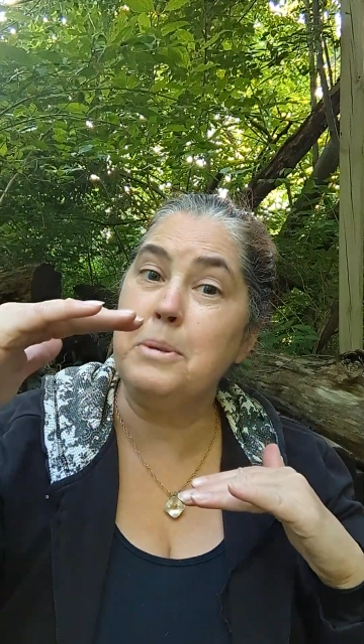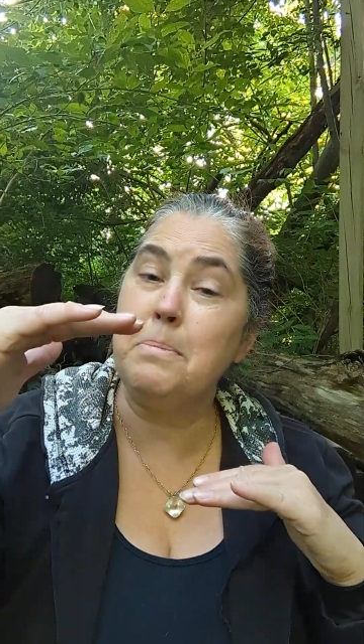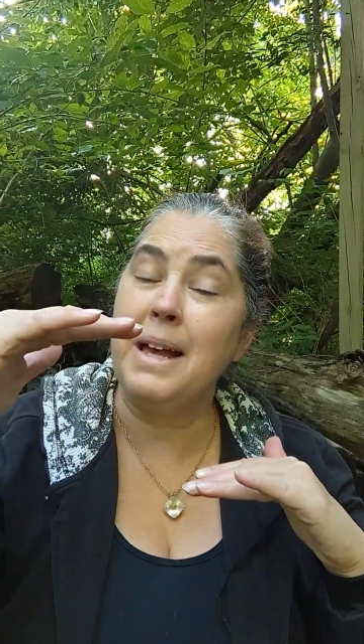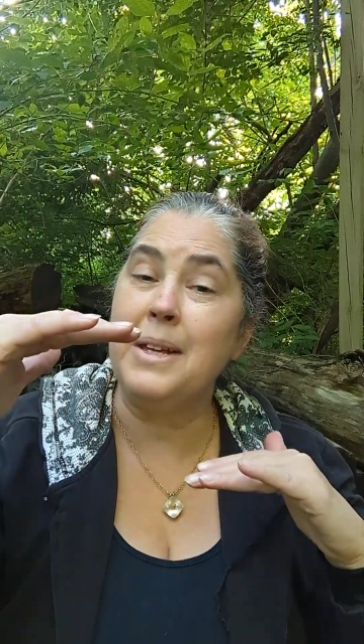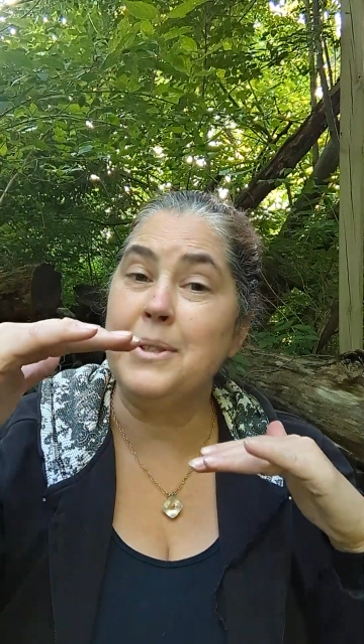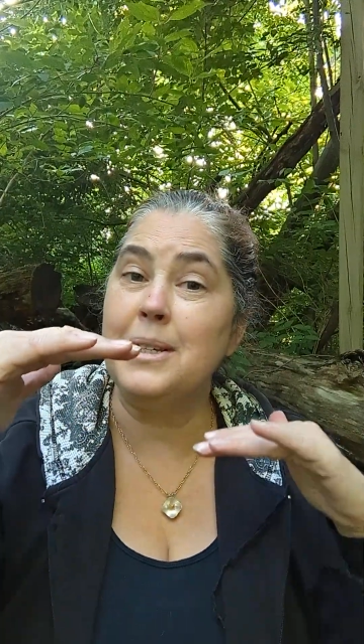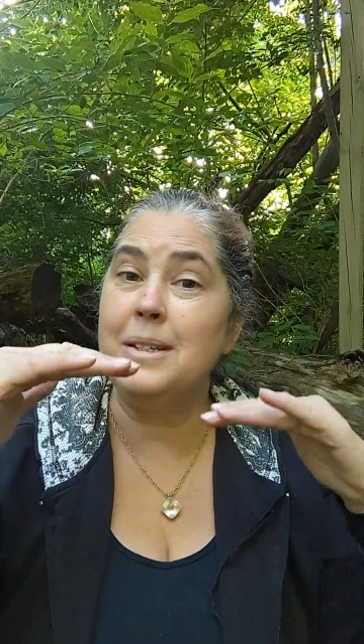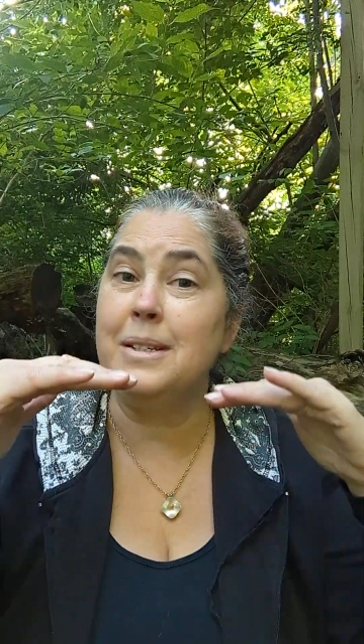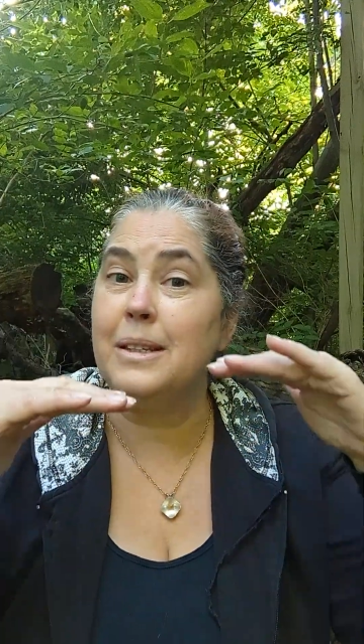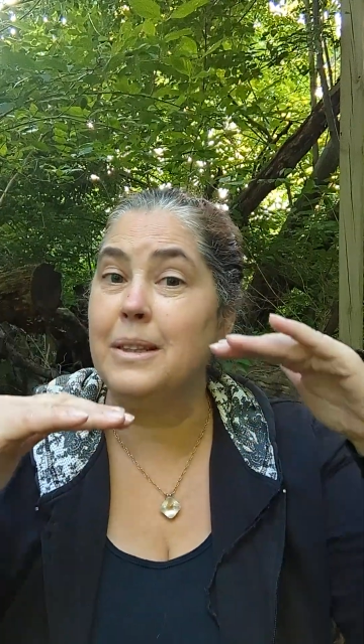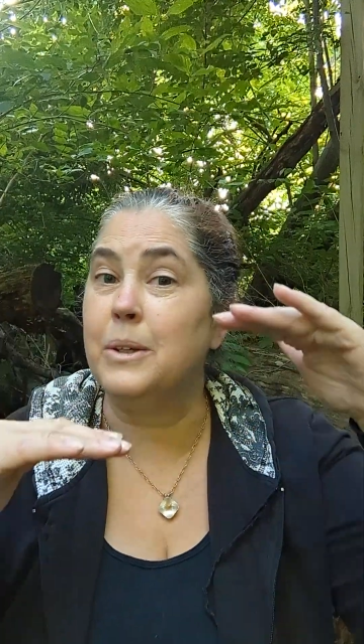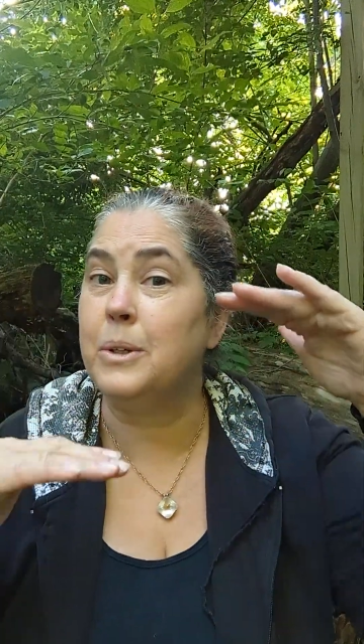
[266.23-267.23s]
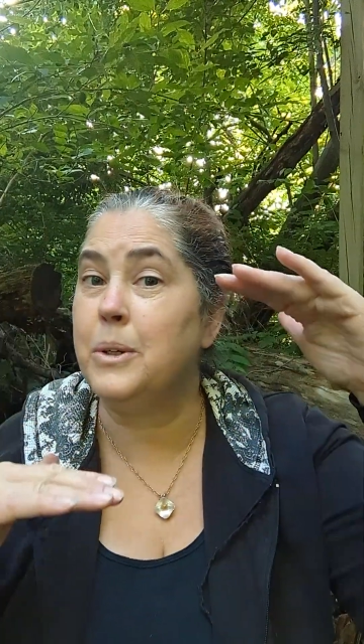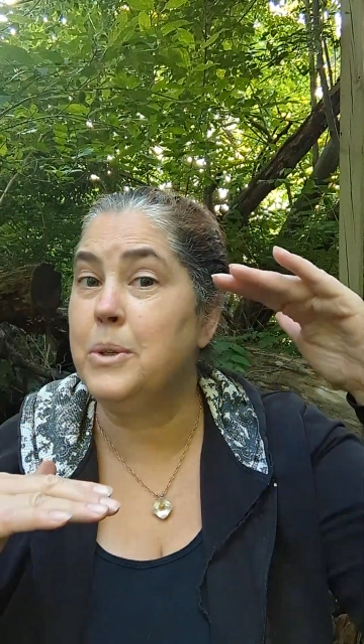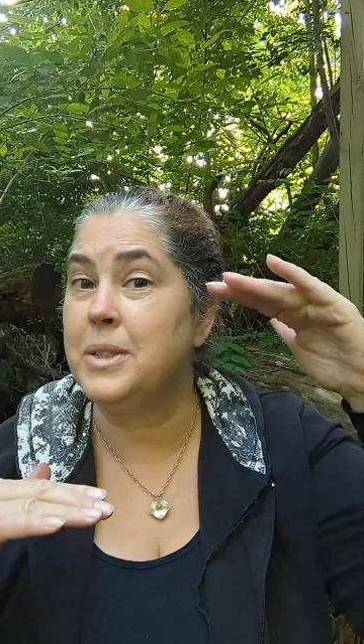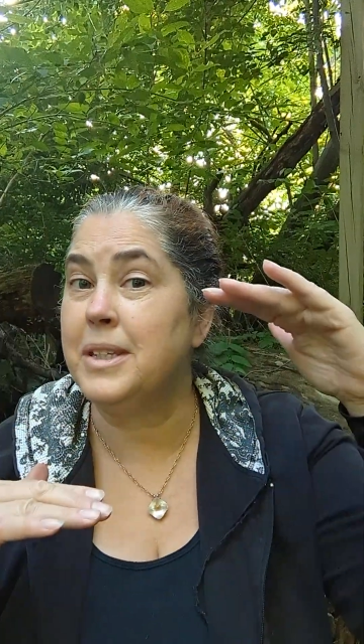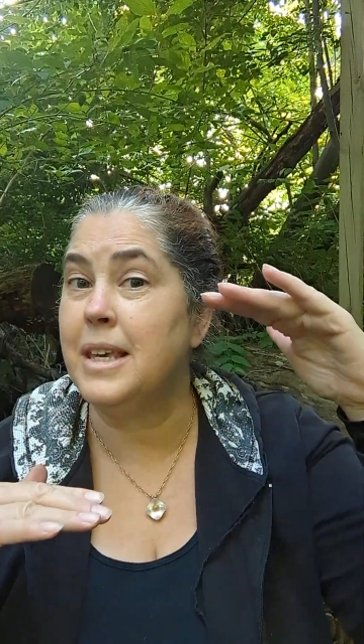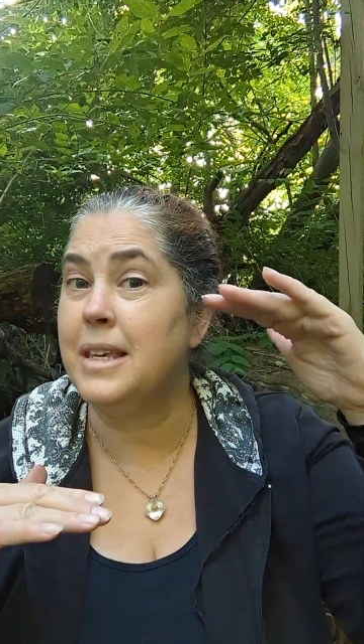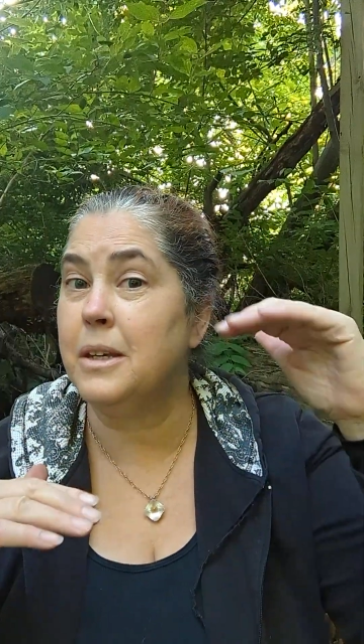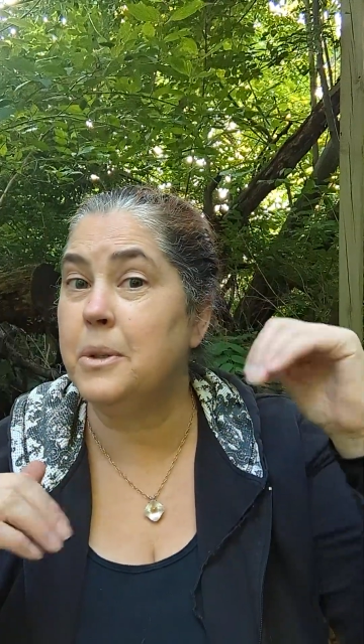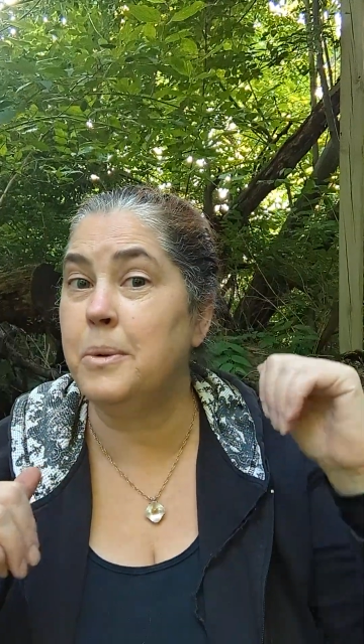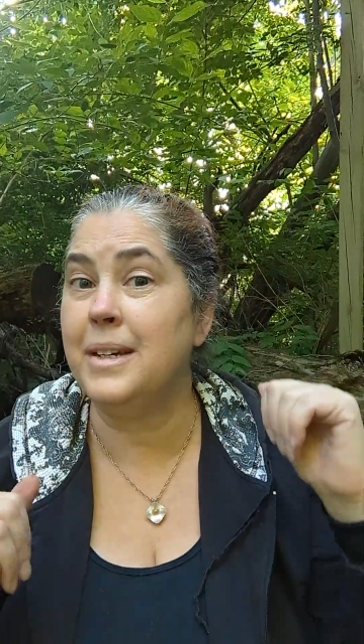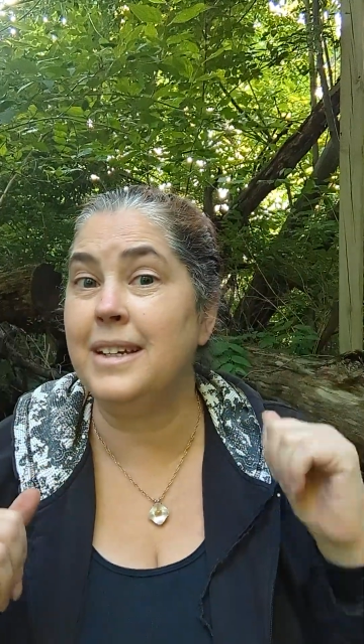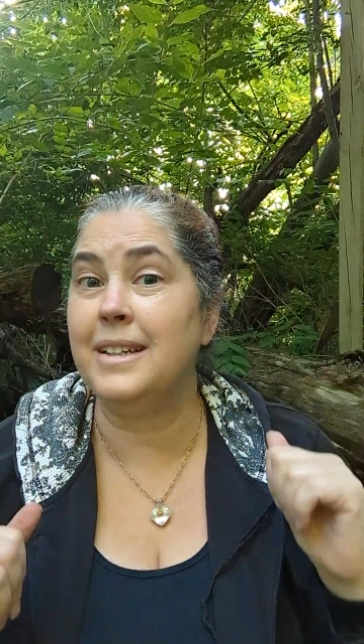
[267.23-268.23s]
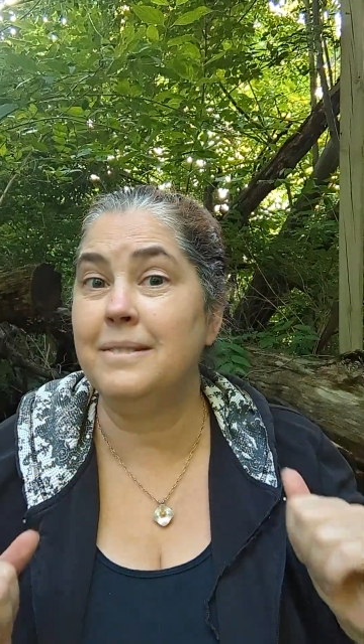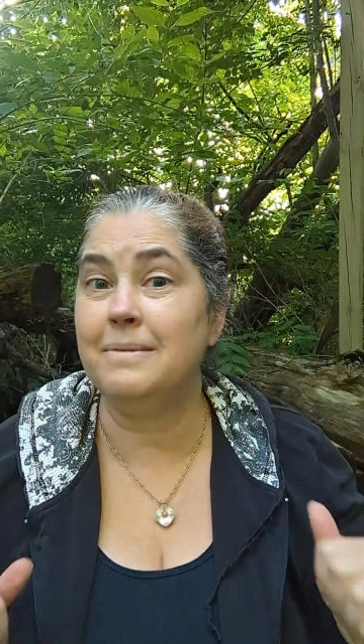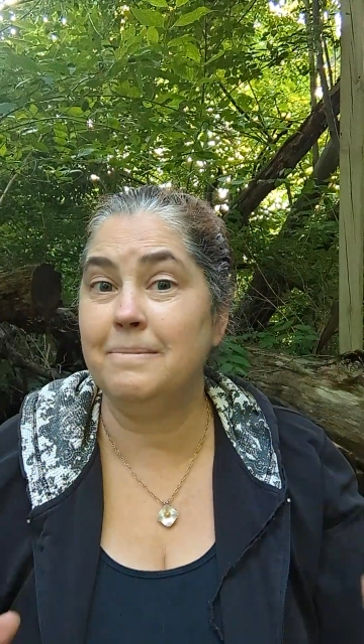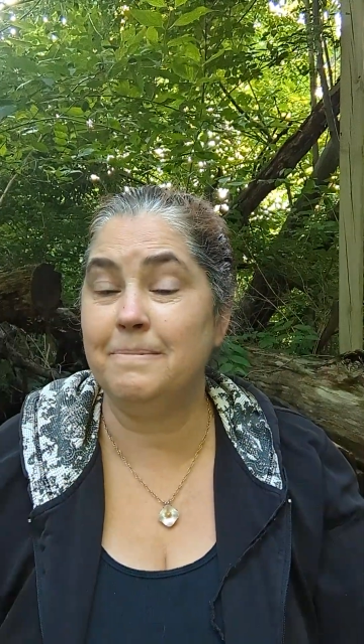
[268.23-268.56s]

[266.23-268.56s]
a peasant, and look who's a king and queen,